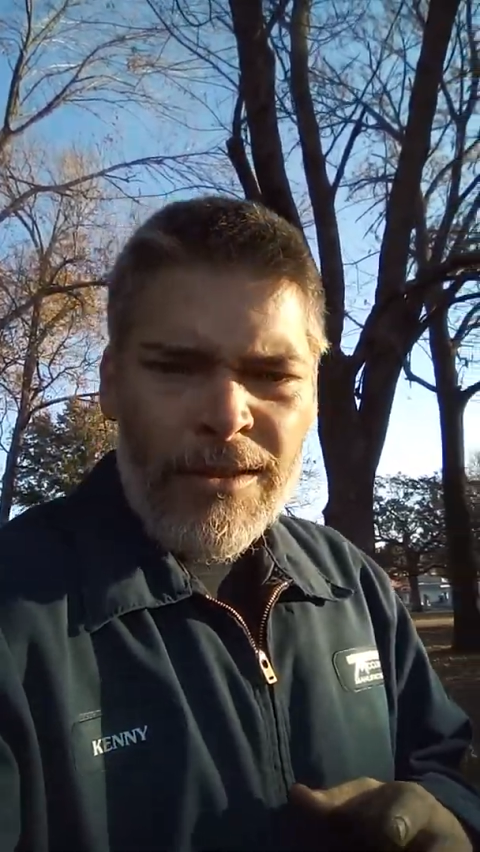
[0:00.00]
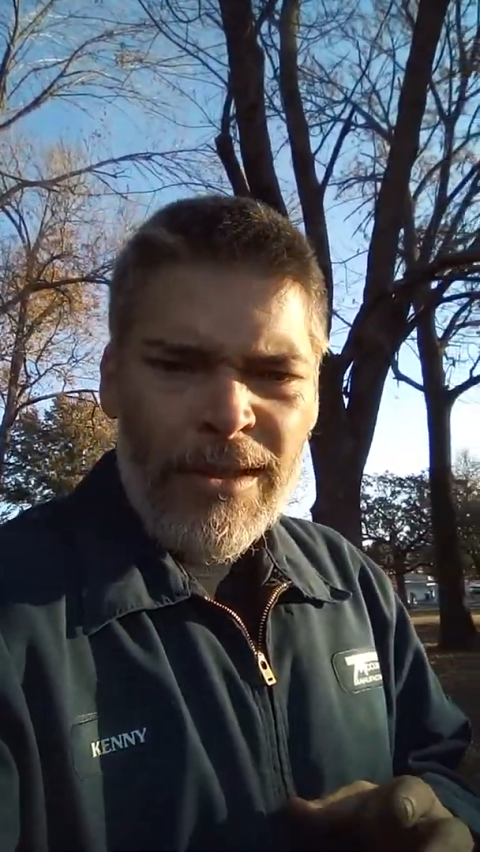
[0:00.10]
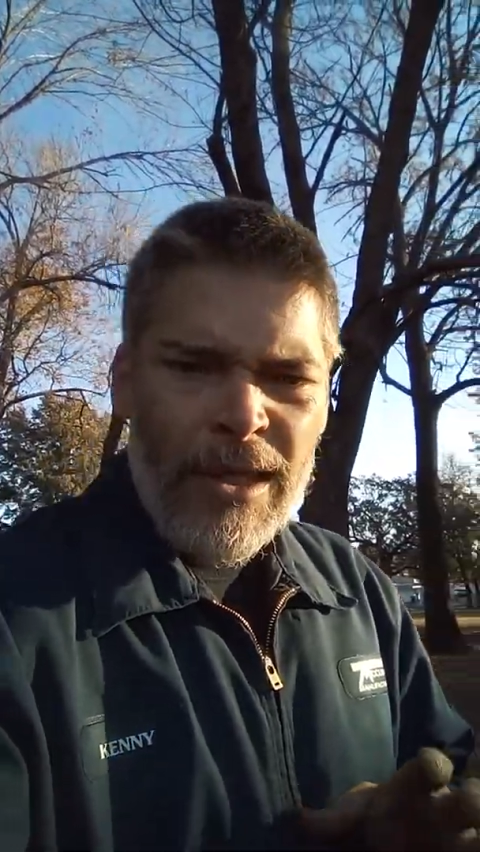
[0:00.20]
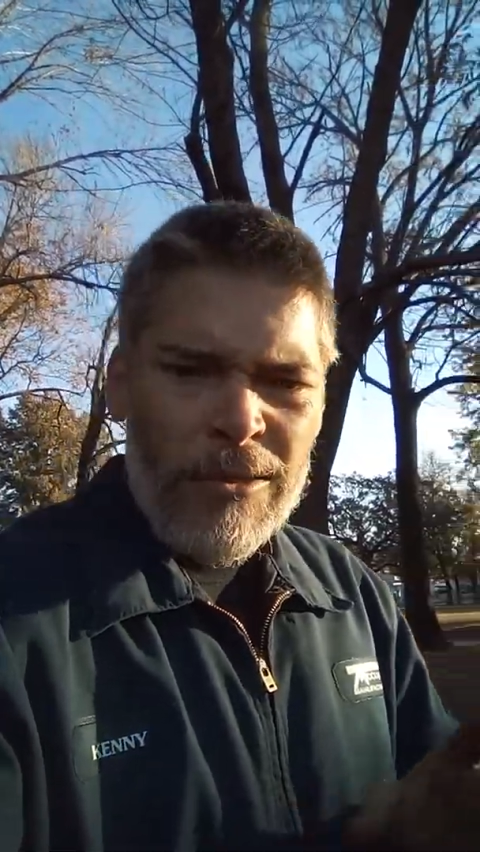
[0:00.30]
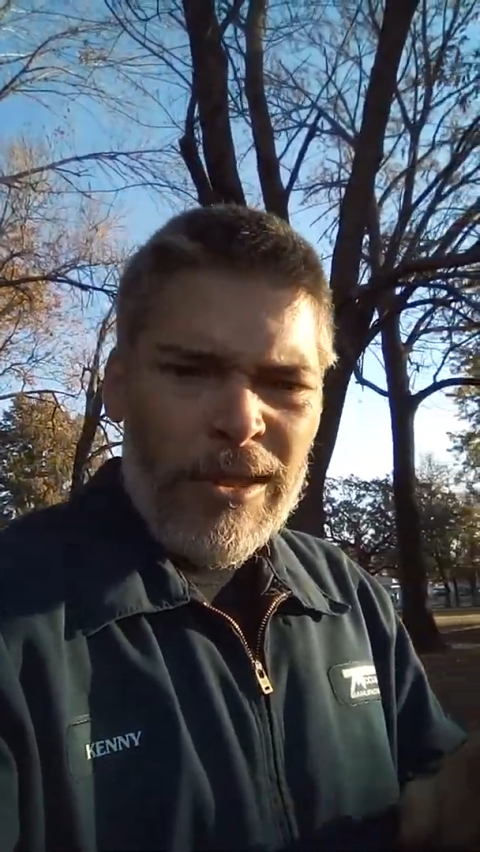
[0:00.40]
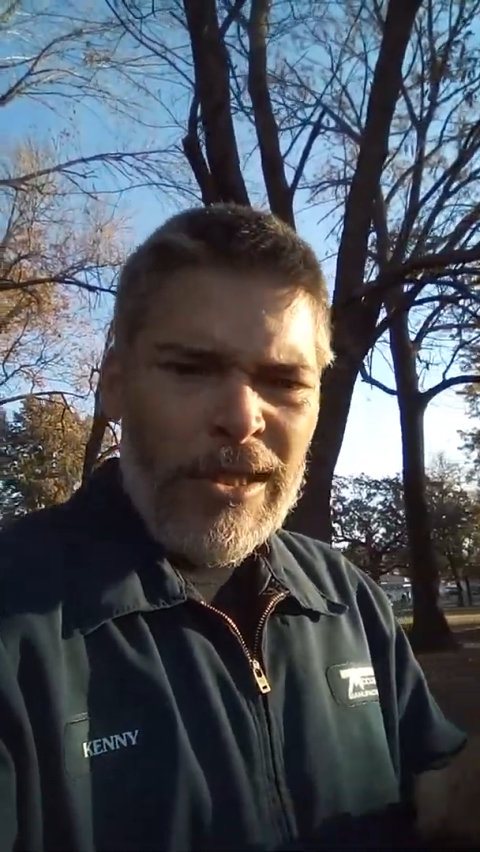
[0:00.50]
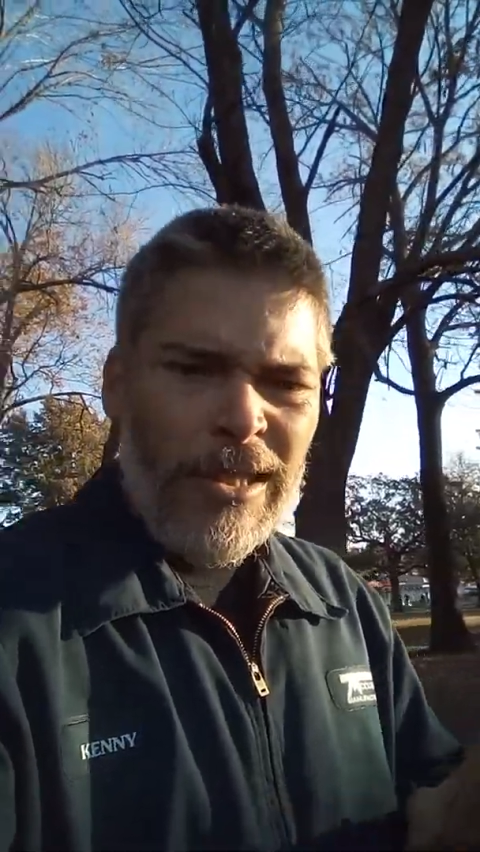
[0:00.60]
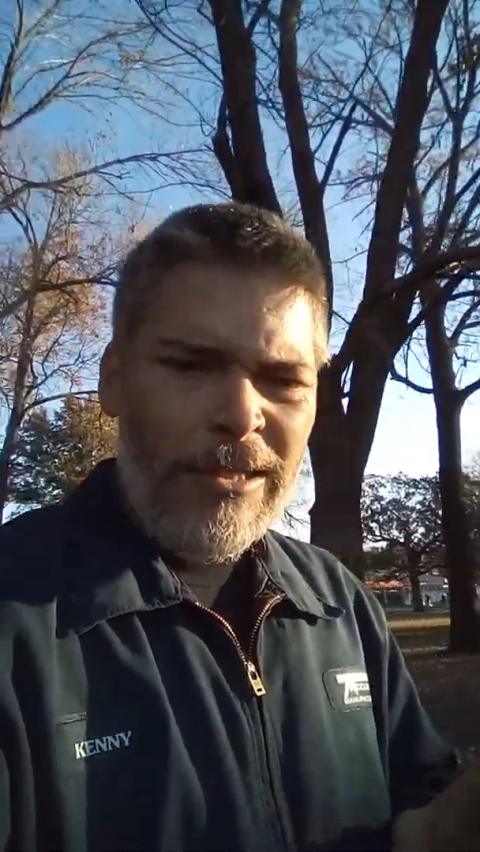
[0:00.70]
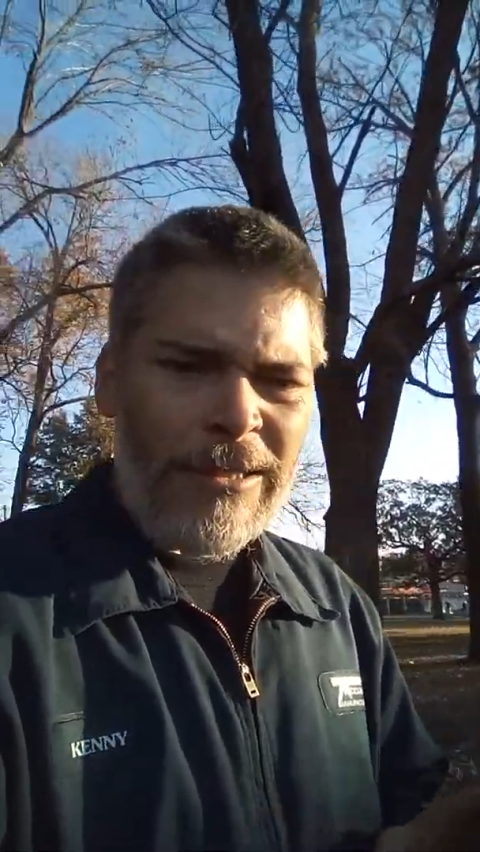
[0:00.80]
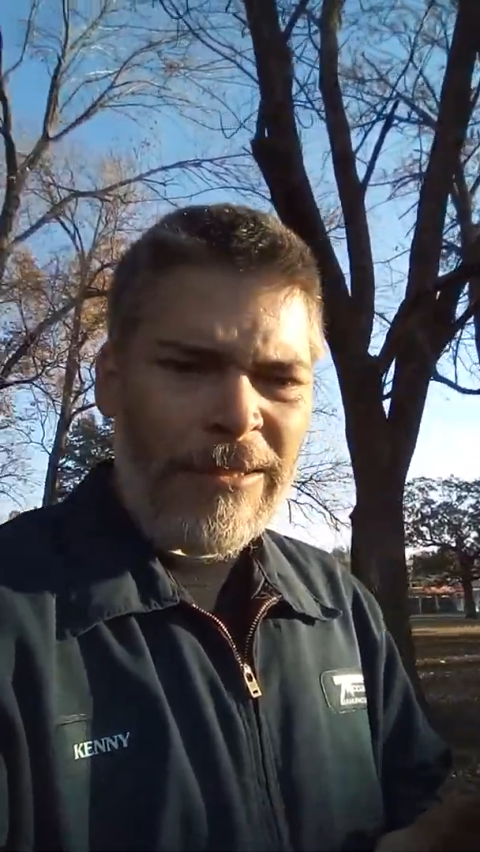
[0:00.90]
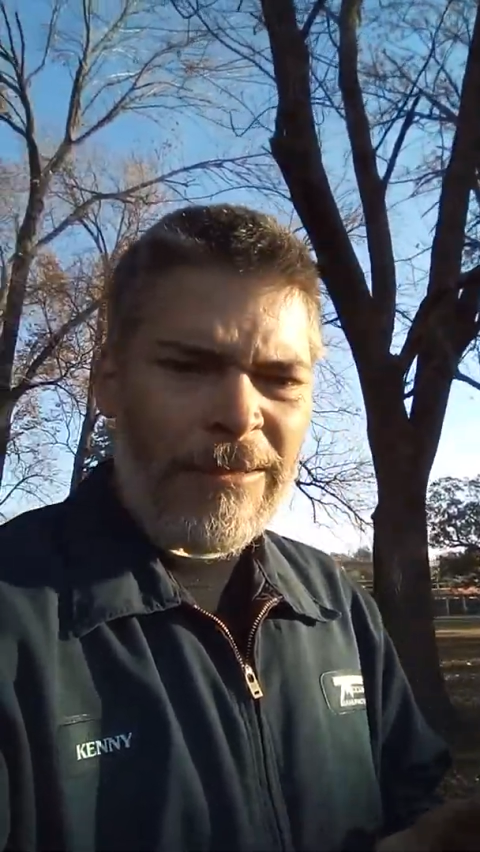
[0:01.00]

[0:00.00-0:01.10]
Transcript: those that are